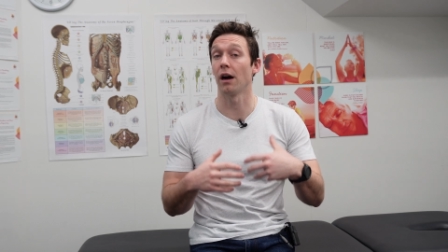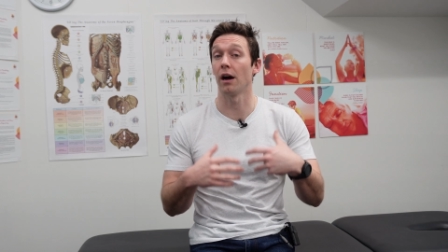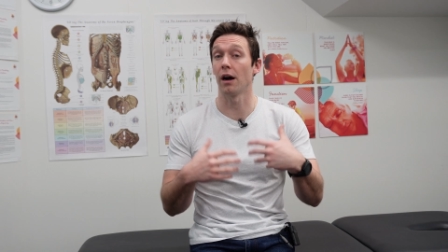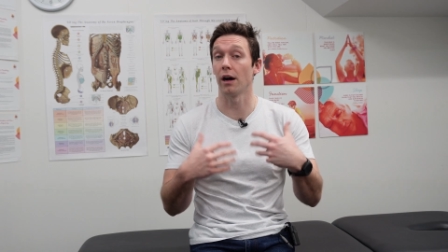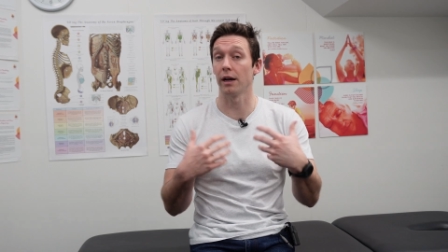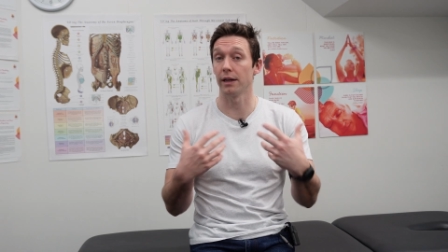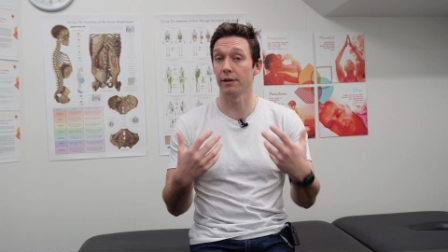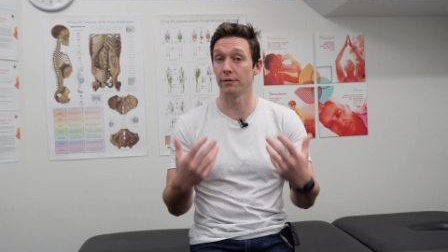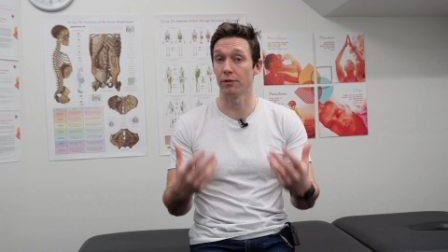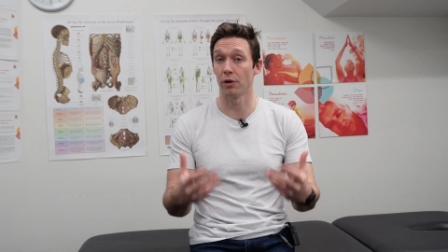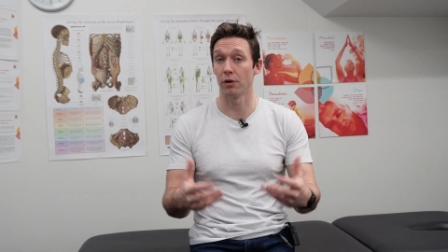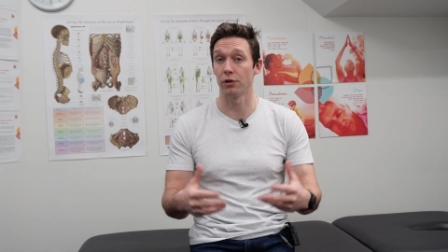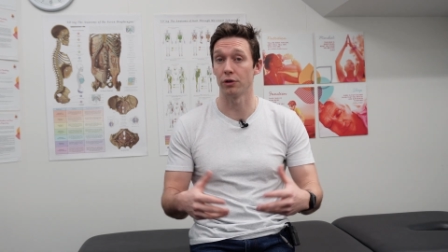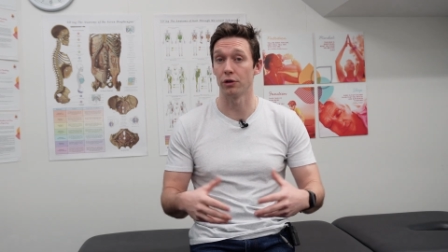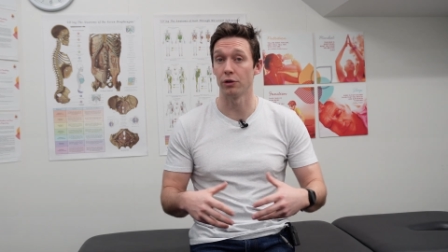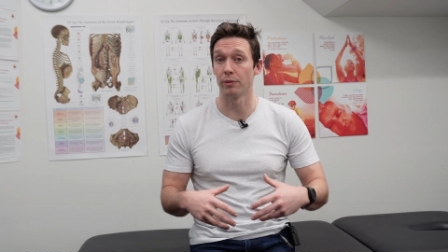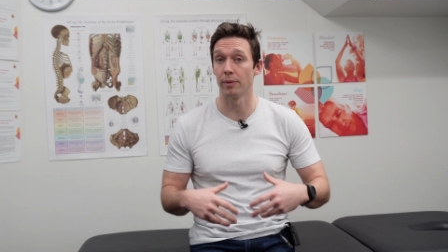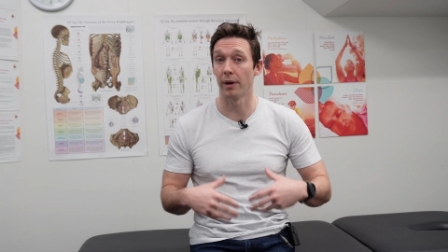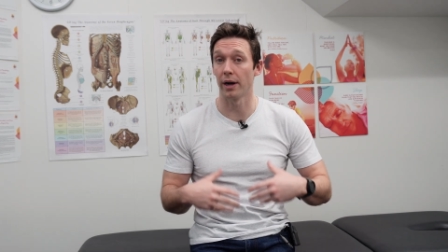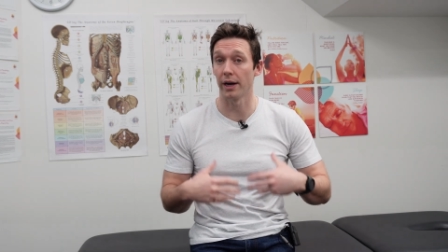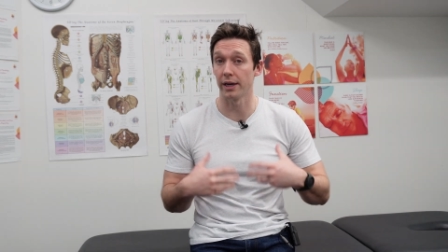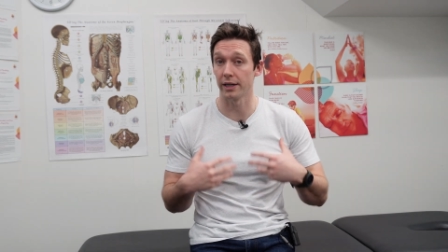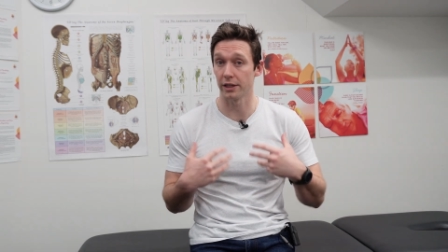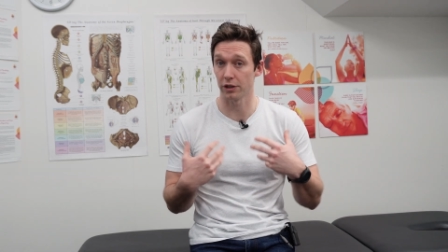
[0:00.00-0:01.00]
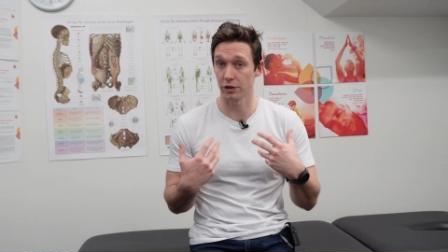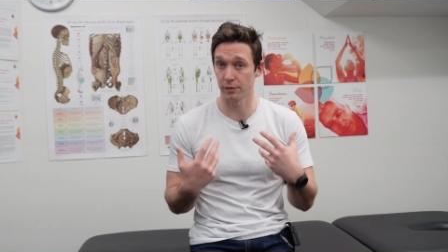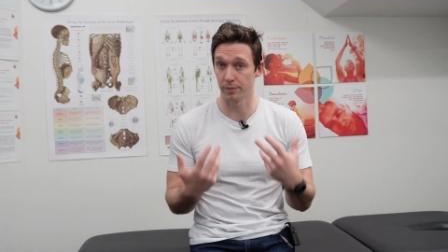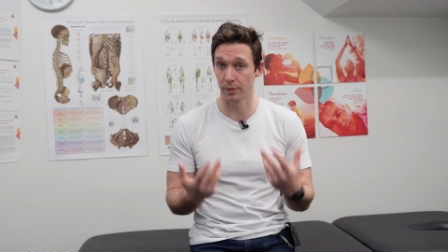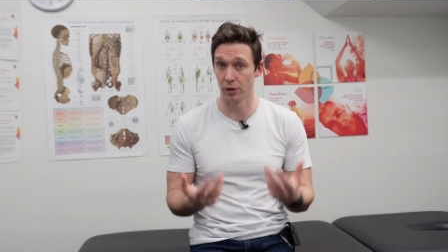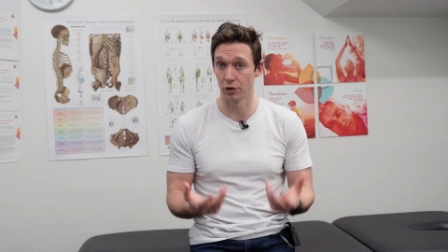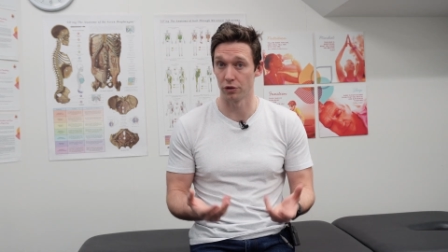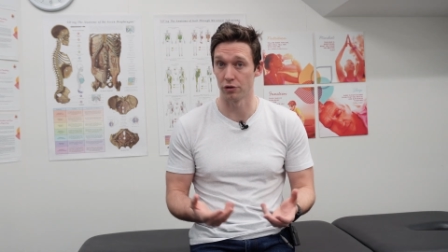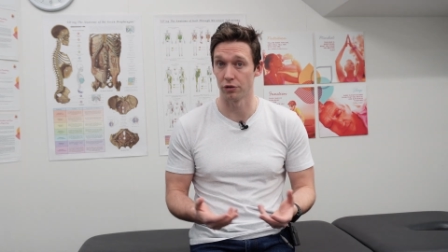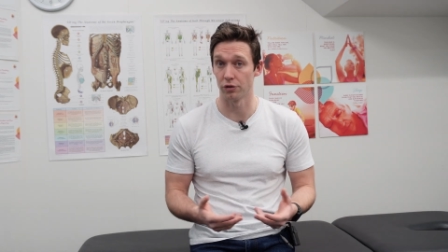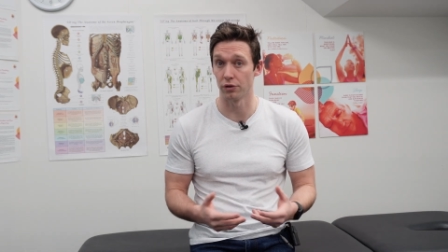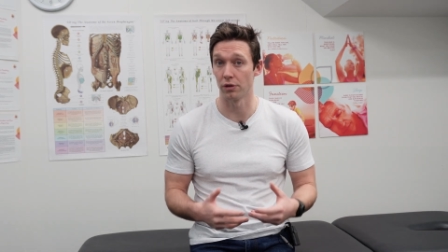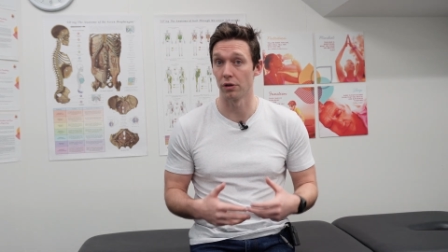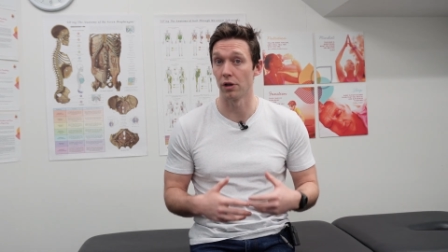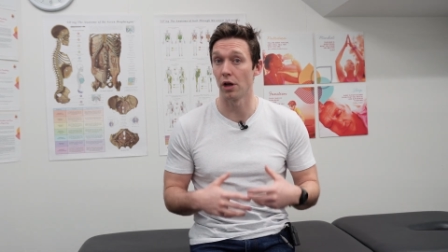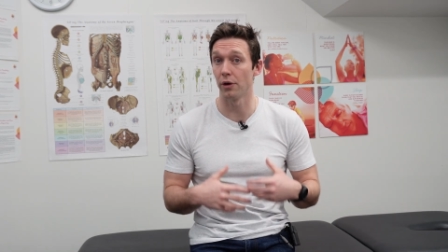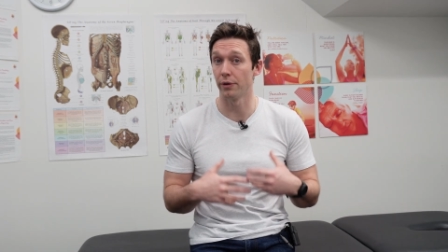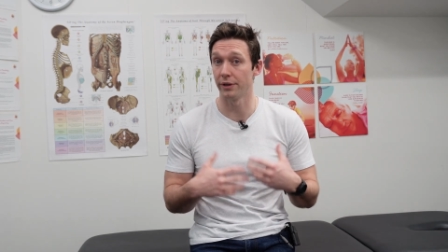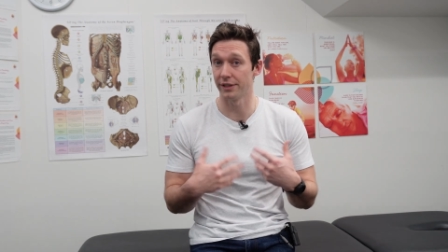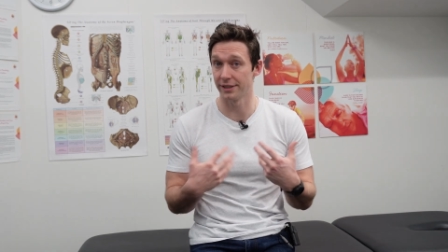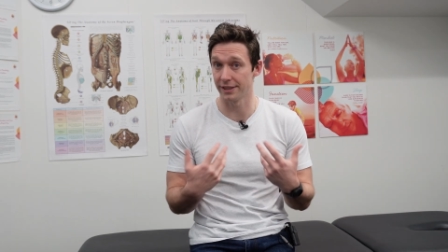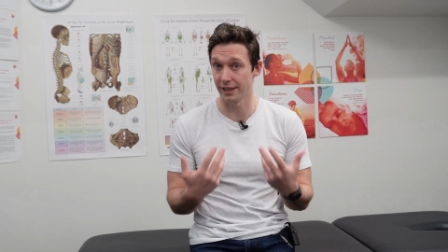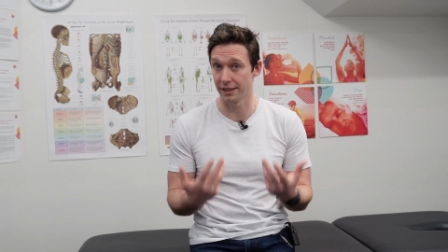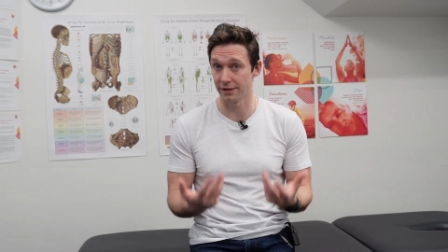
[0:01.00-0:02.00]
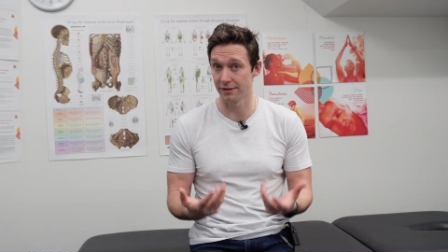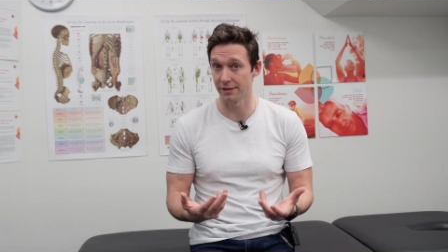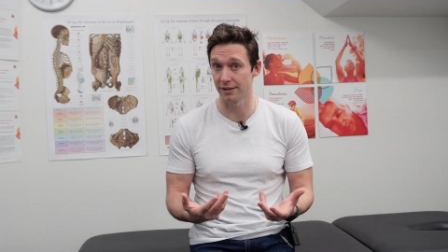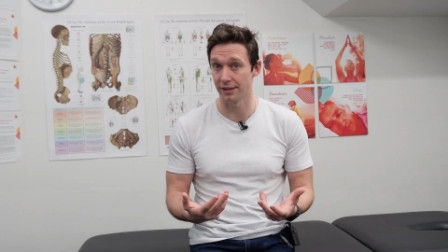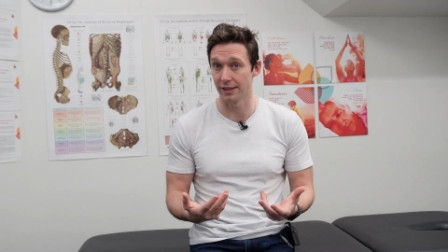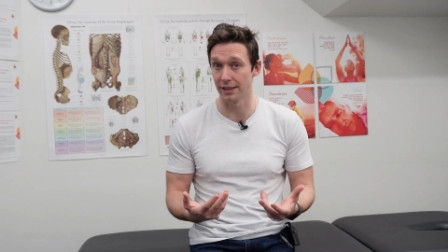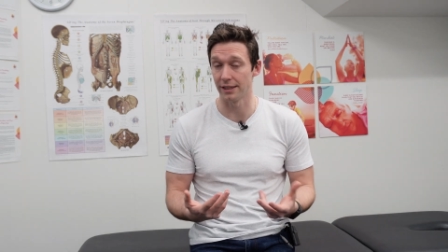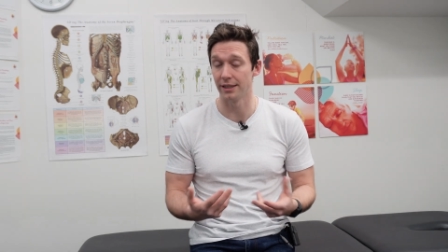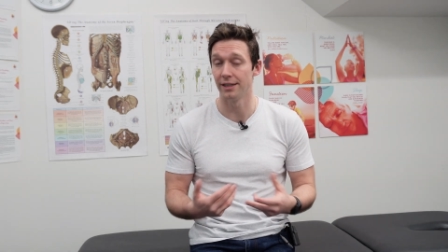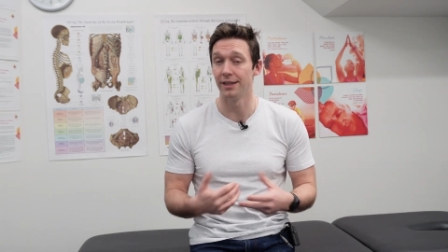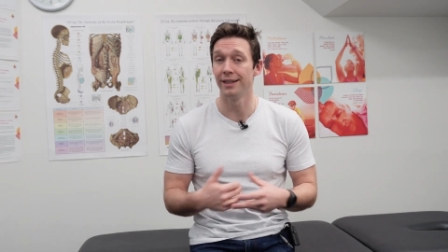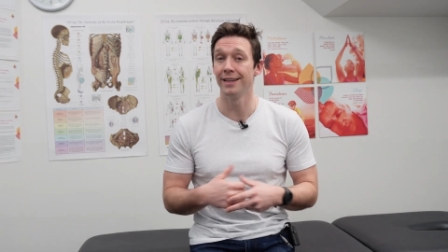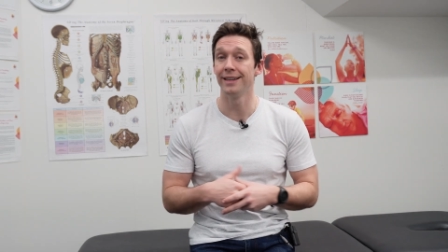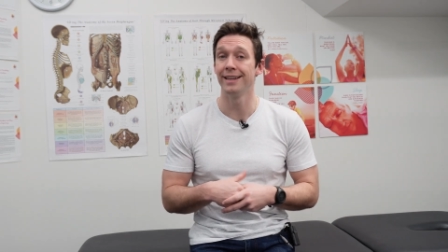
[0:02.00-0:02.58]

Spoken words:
high volume, high exposure, low intensity.